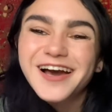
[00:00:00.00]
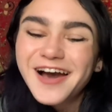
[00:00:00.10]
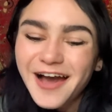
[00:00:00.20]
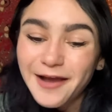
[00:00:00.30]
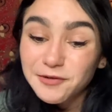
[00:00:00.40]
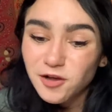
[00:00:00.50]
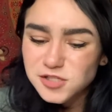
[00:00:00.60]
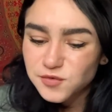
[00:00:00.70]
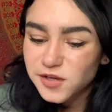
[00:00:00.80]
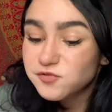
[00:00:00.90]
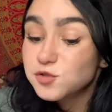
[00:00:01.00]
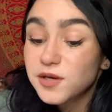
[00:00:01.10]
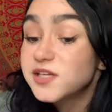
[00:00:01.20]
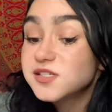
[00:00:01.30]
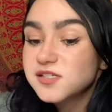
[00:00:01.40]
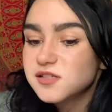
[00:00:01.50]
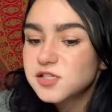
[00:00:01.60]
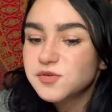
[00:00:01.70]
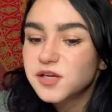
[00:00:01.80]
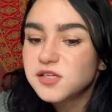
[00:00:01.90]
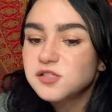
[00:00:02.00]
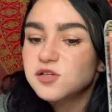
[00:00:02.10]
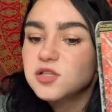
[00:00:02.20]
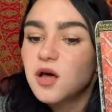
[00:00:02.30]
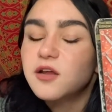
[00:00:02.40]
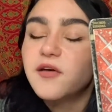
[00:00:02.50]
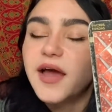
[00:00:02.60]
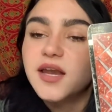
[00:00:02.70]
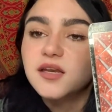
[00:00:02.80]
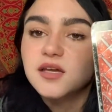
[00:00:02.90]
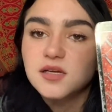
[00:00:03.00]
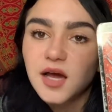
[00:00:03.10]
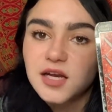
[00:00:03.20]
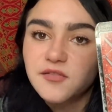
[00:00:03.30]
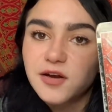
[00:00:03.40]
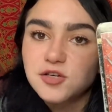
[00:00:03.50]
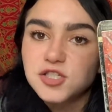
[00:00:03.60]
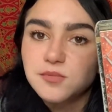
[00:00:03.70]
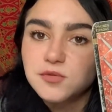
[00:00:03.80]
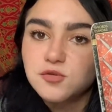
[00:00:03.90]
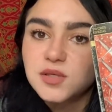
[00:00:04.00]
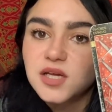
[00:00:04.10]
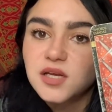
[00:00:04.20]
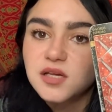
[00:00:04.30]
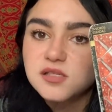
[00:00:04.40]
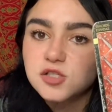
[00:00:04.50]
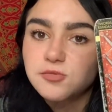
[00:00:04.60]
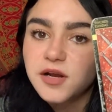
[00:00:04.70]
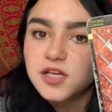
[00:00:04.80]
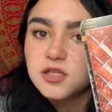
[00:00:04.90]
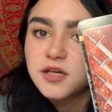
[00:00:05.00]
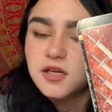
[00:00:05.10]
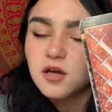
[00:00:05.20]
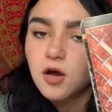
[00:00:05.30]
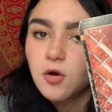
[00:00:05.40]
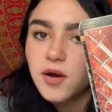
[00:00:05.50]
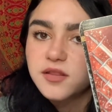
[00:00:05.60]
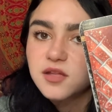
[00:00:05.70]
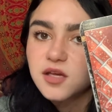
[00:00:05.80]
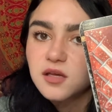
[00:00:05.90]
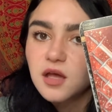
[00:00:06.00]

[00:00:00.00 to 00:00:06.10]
And we also have 2 aces in this reading, so there's a lot of ending kind of energy and new beginnings. You're ready to let go, I think.